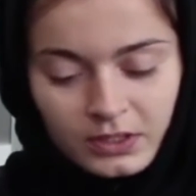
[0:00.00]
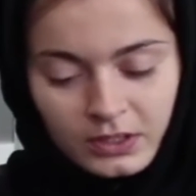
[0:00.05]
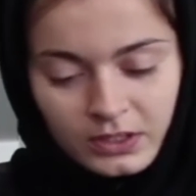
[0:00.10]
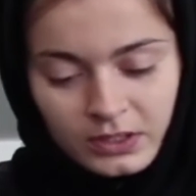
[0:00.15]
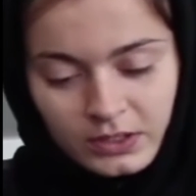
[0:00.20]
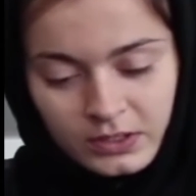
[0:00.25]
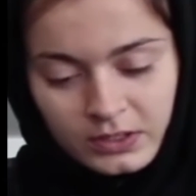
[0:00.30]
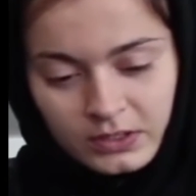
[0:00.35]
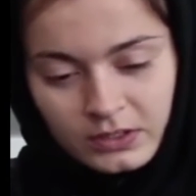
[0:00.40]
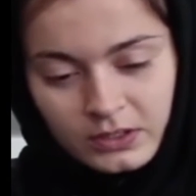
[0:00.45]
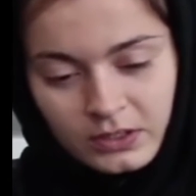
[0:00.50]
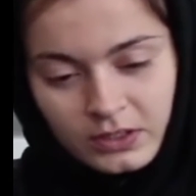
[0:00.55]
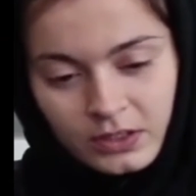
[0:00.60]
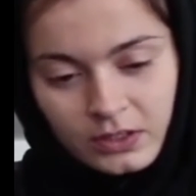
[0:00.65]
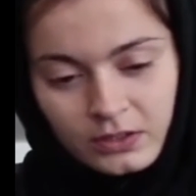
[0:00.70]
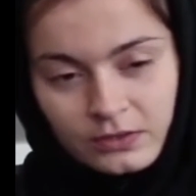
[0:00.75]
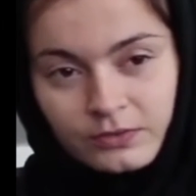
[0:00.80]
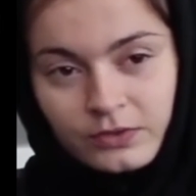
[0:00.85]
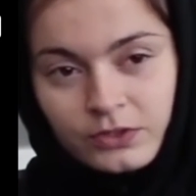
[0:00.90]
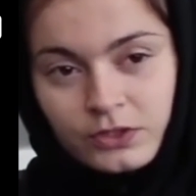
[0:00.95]
and
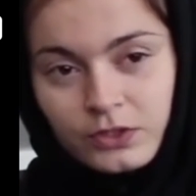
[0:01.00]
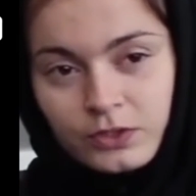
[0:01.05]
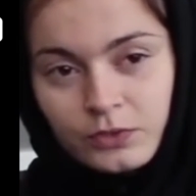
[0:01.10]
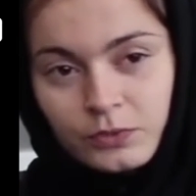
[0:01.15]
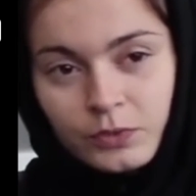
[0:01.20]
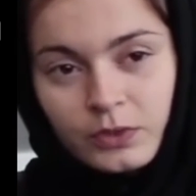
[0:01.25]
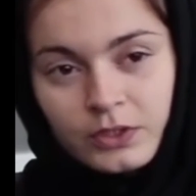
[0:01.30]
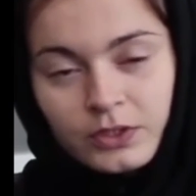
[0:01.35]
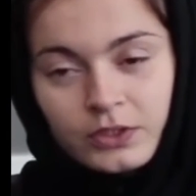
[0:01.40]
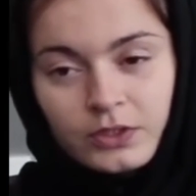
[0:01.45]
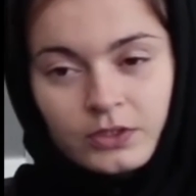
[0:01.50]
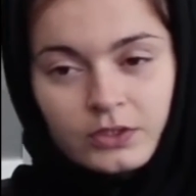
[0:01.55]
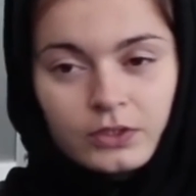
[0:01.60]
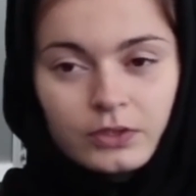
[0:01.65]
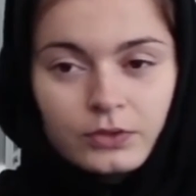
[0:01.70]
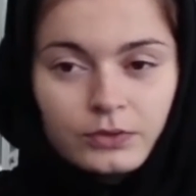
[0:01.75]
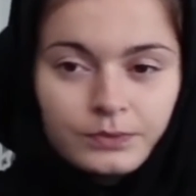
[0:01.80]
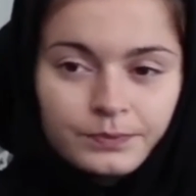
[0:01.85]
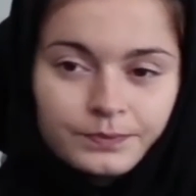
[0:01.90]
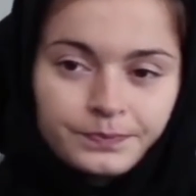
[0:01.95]
I converted 1 year
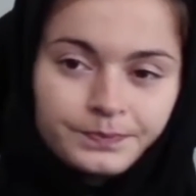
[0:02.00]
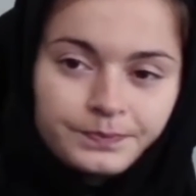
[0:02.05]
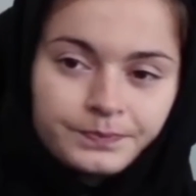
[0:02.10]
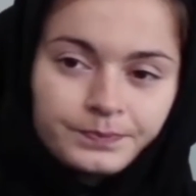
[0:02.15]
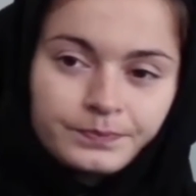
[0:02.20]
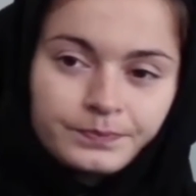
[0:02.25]
ago.